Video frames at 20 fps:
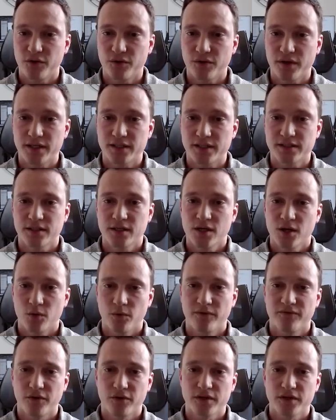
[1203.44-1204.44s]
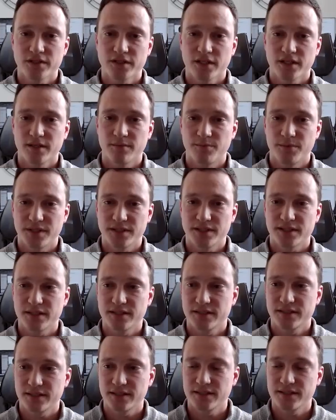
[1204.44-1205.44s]
focus we focus on the
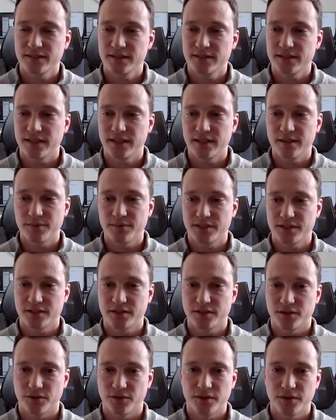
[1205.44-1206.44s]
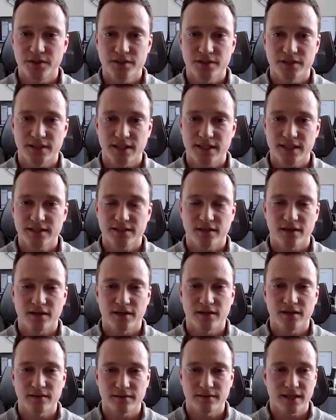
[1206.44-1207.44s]
businesses and the business owners and that's
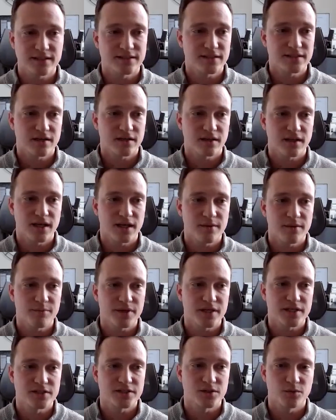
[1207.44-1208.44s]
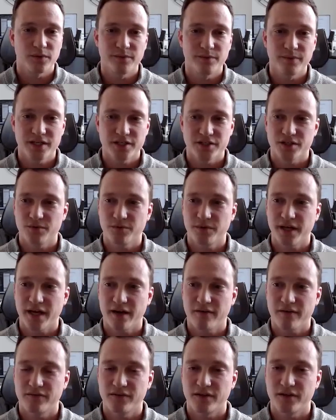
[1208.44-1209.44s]
our that's our client base so we make sure we
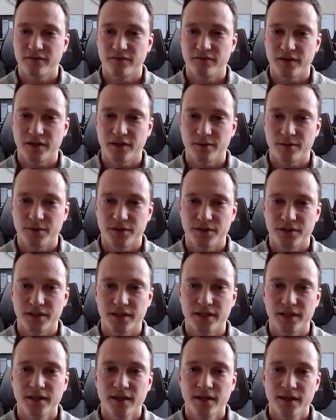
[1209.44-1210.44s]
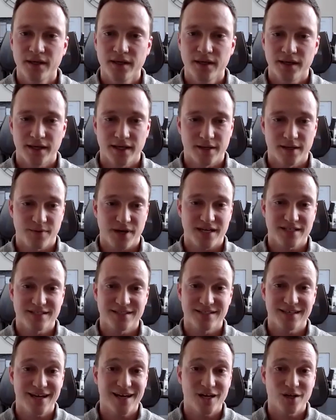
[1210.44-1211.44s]
have the availability and
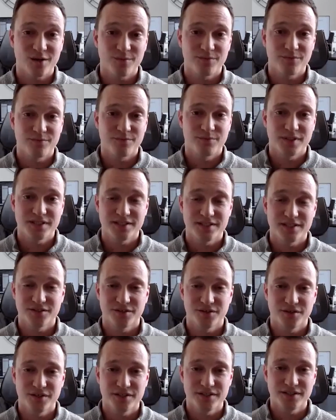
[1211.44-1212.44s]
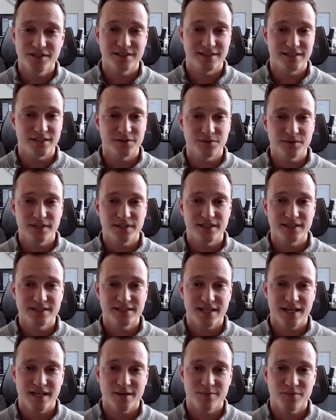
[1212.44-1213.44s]
capacity to help business owners deal with these
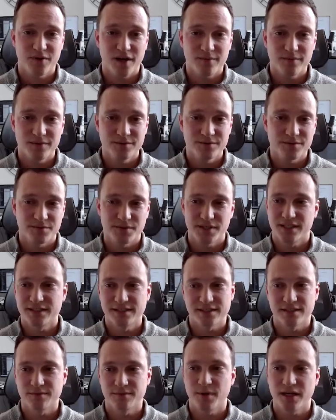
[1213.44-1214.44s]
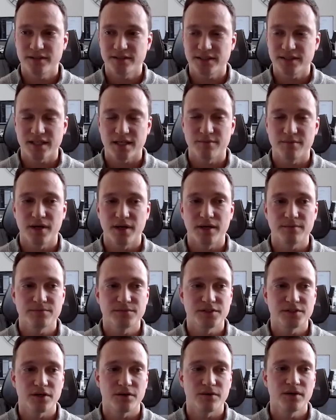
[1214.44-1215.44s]
kind of problems because they're bound to come up
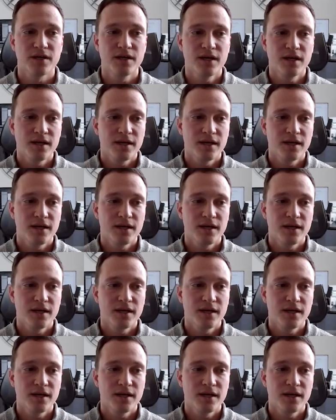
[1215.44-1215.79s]
so